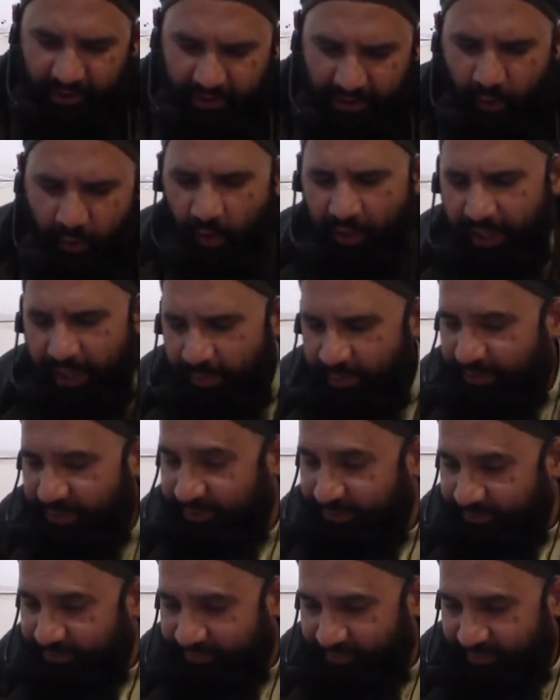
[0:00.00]
Then what
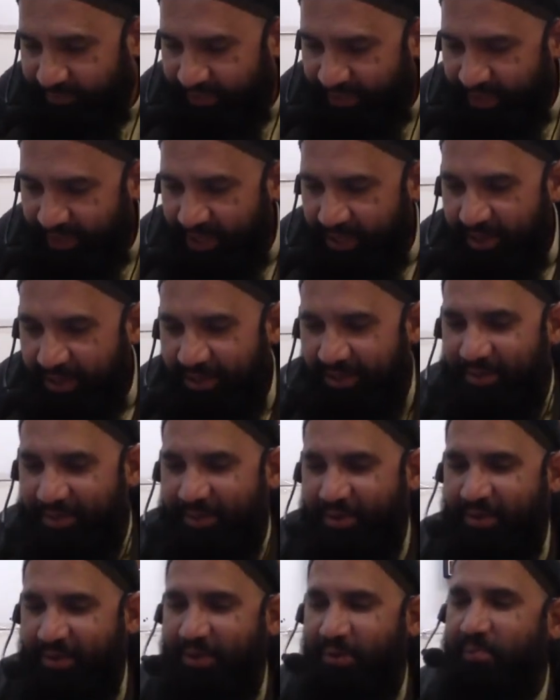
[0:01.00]
happened?
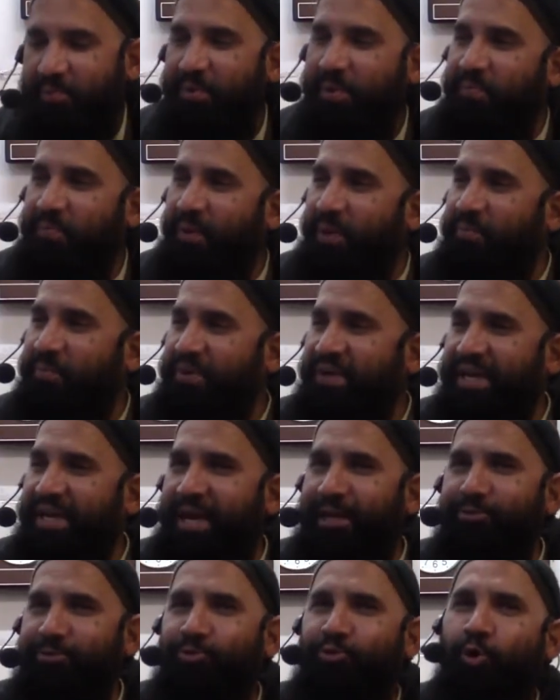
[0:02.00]
People
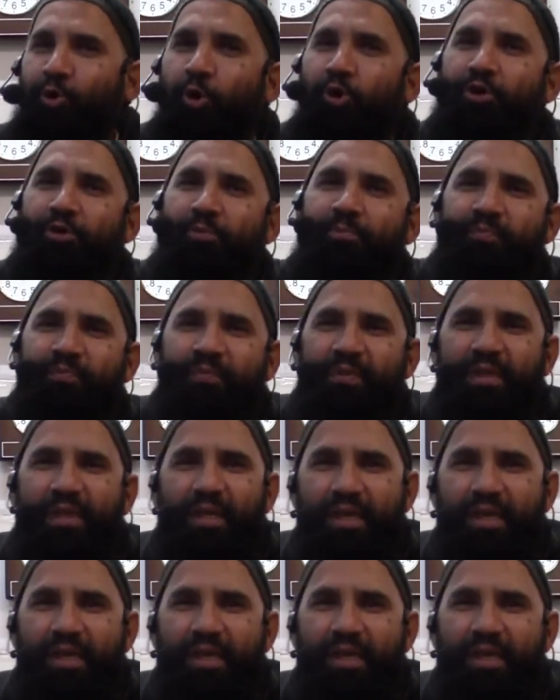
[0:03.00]
began to talk